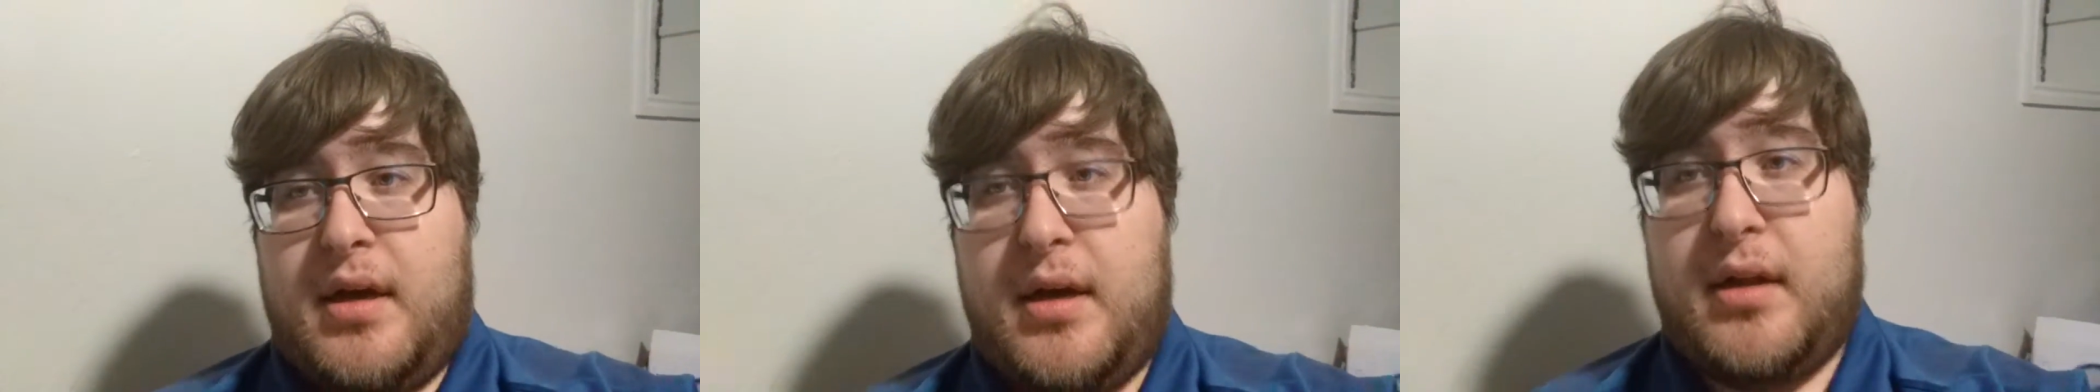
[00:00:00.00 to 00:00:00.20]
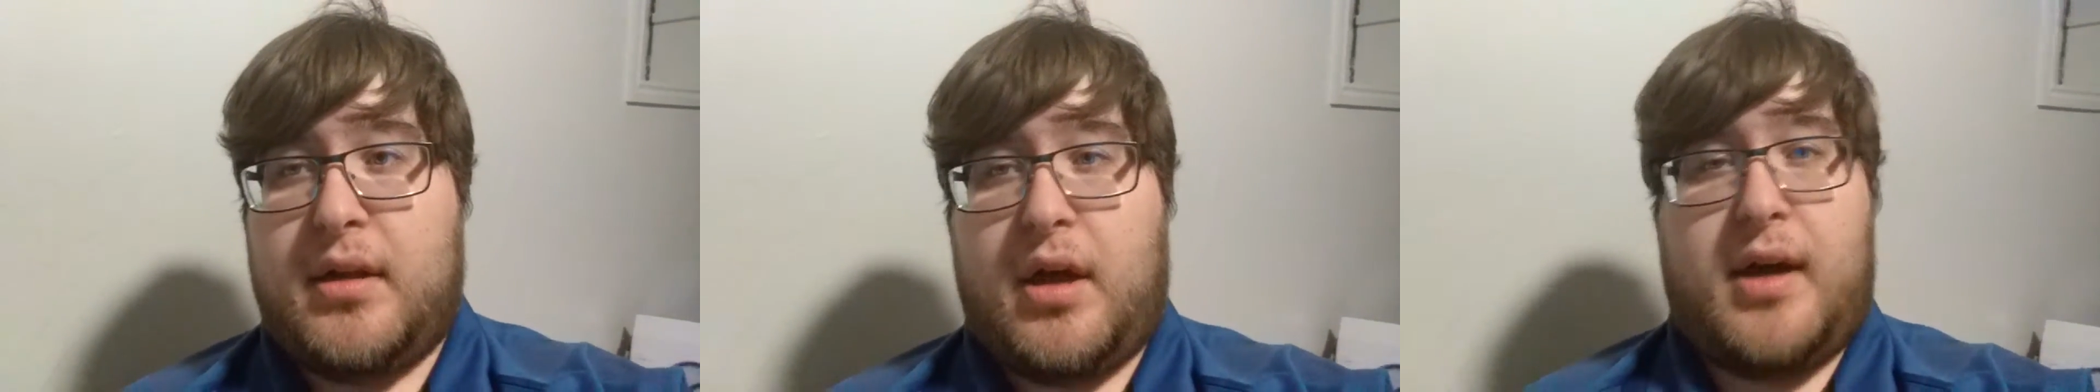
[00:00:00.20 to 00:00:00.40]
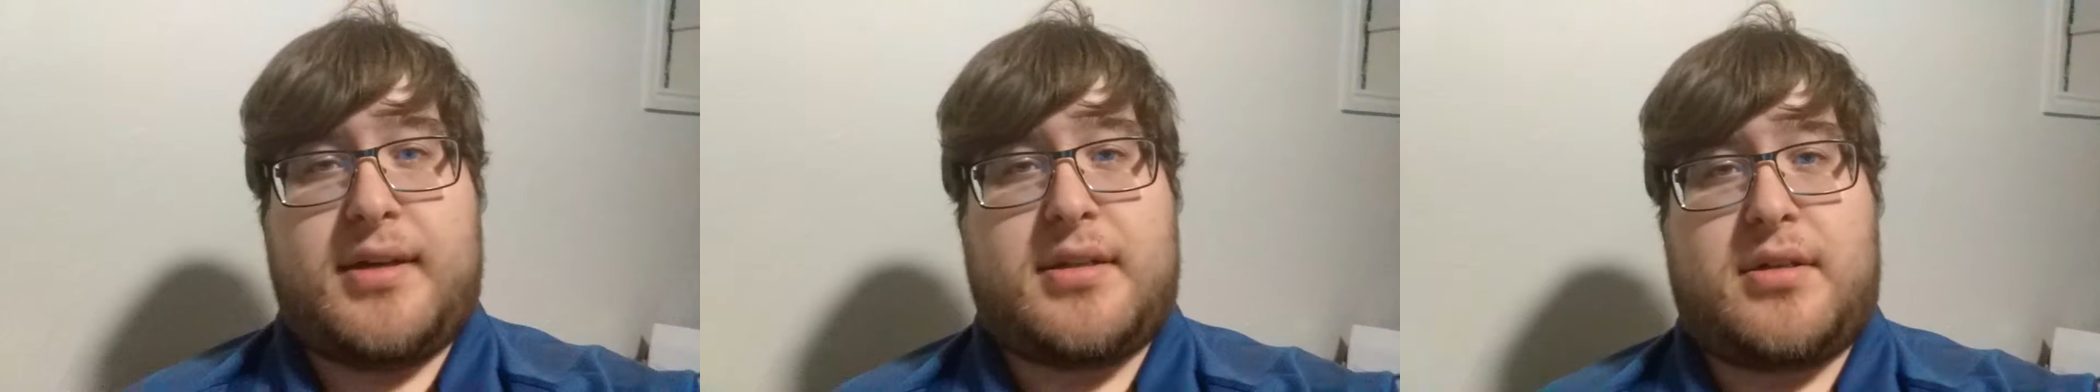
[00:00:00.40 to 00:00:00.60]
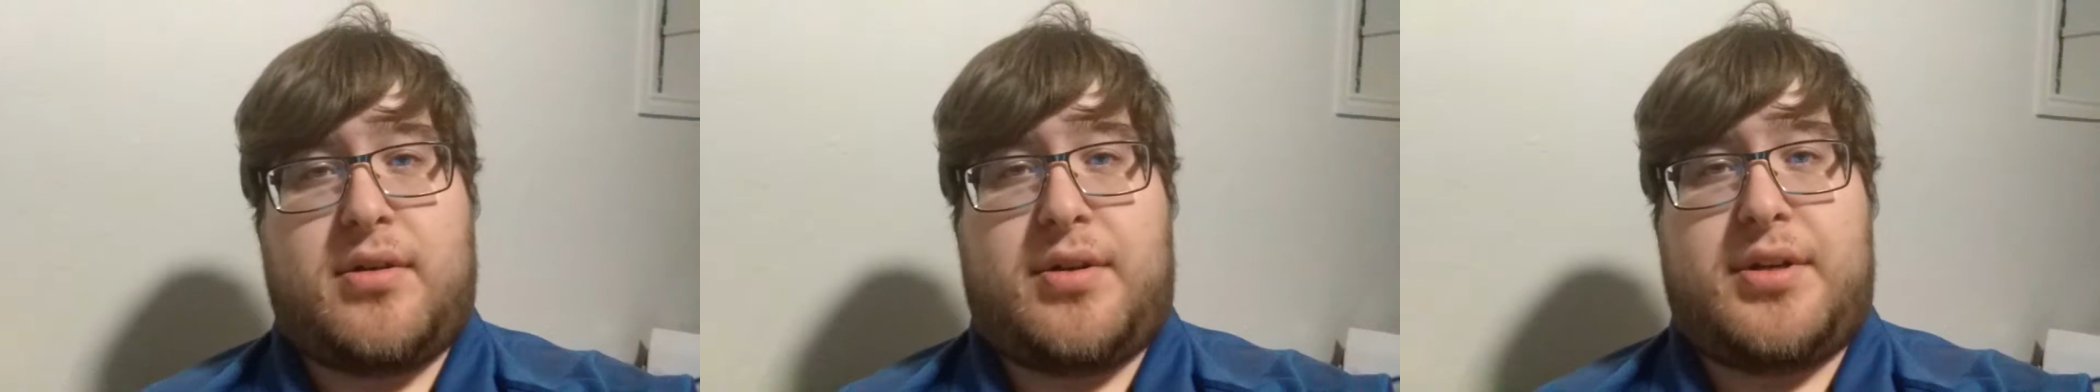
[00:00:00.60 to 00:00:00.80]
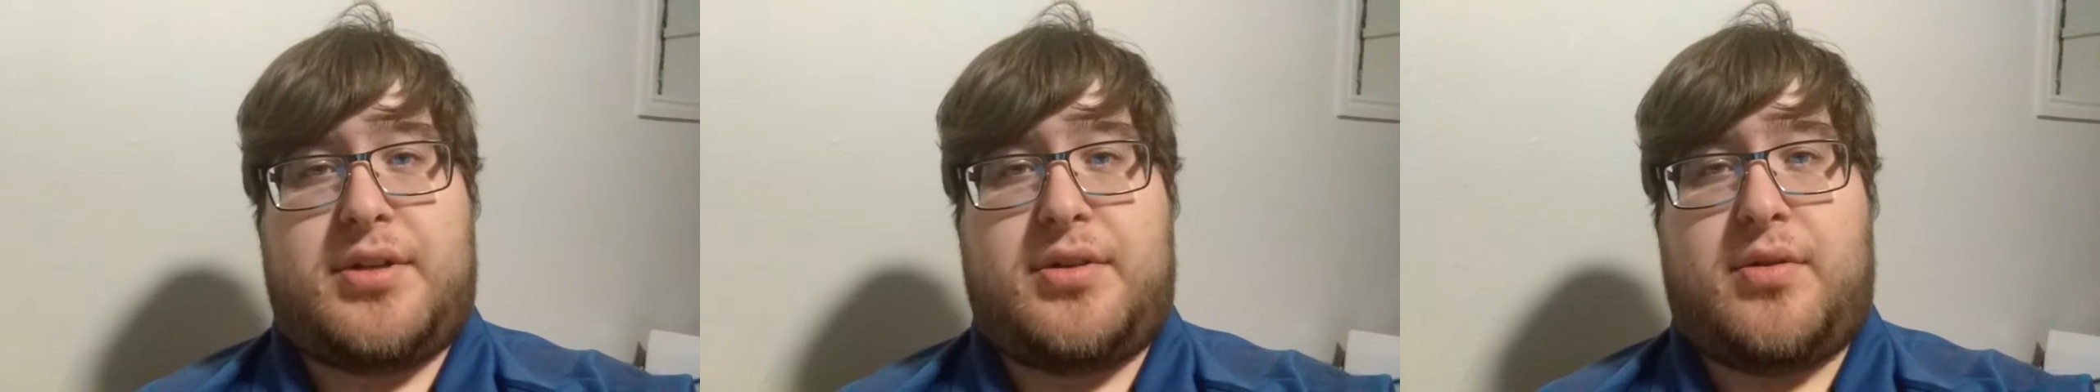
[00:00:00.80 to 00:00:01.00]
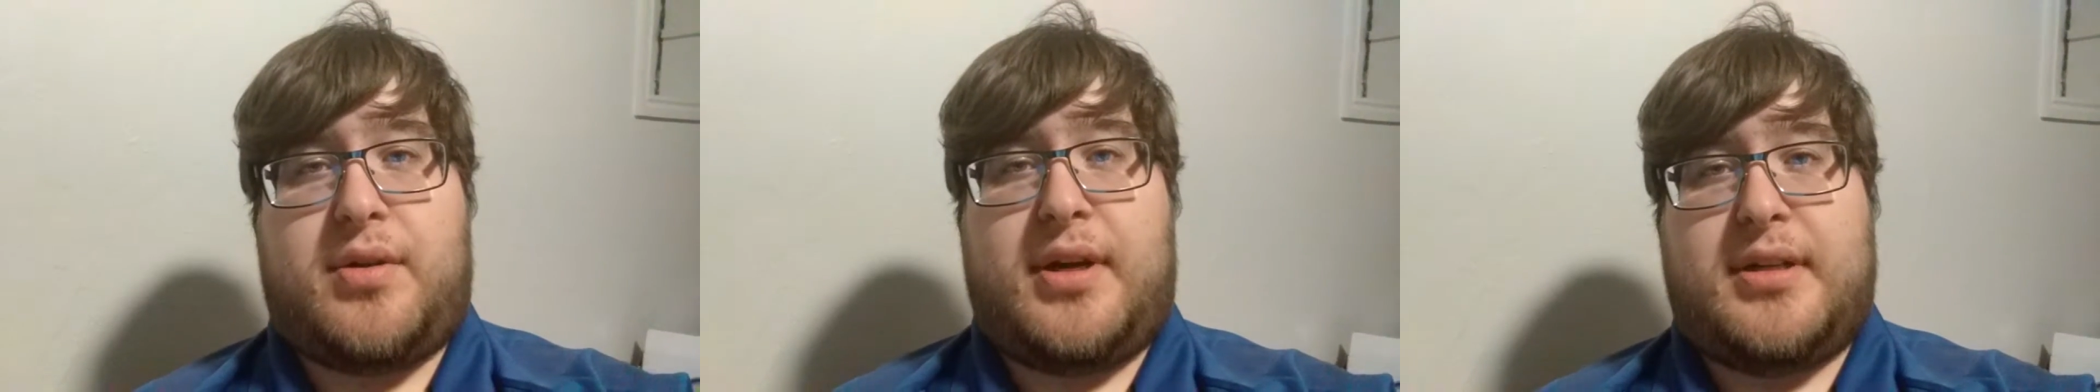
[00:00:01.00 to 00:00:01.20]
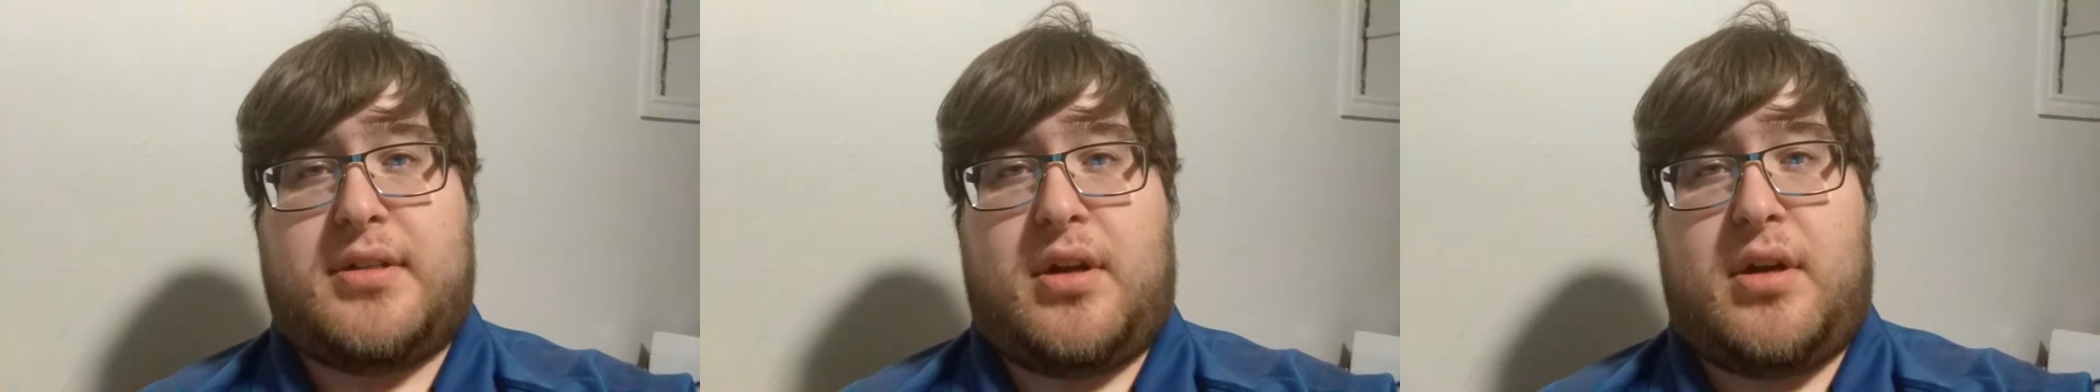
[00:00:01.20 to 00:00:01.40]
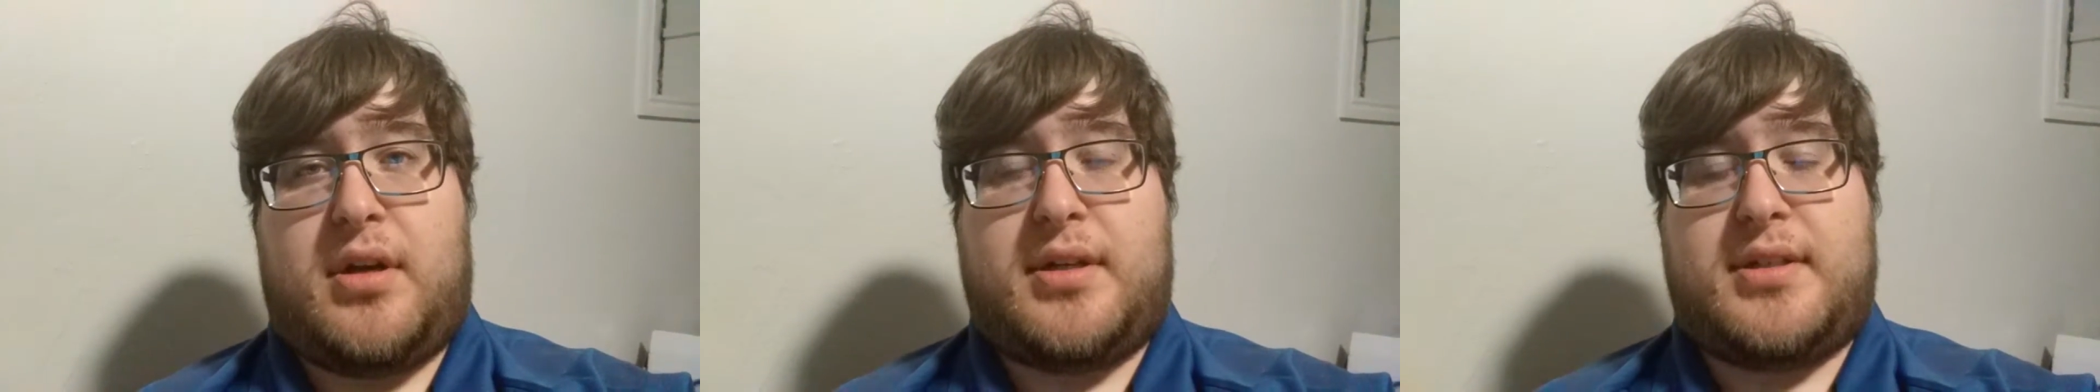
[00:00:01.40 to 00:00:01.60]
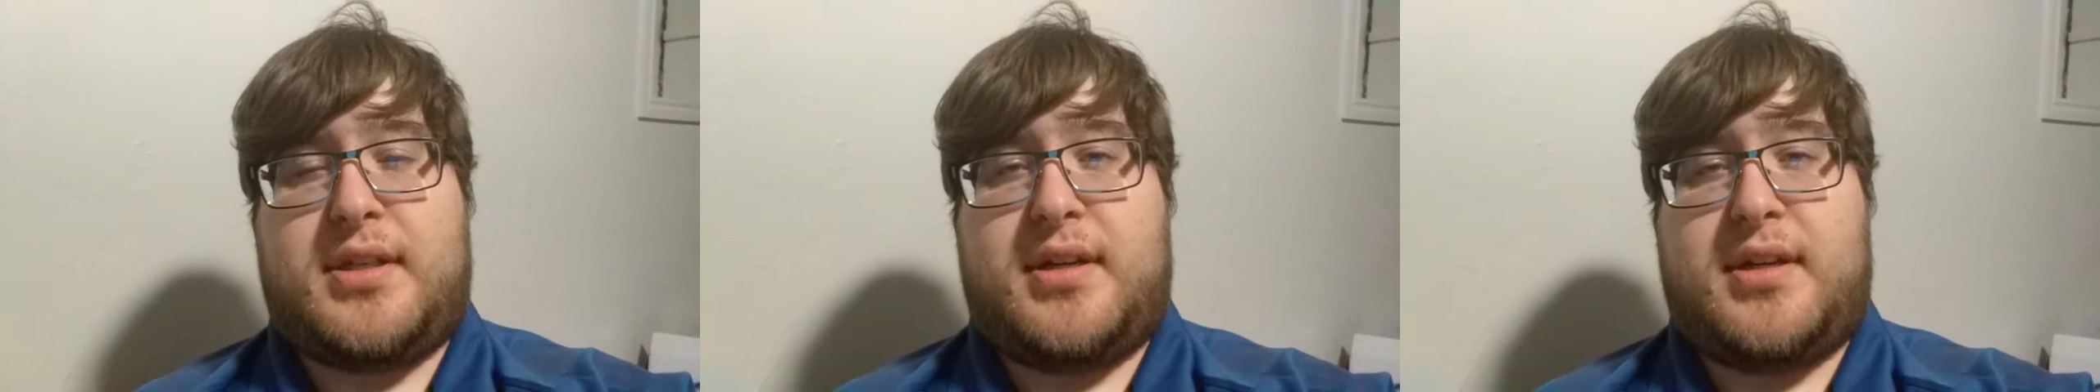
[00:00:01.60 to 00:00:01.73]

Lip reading: Long story short, as long as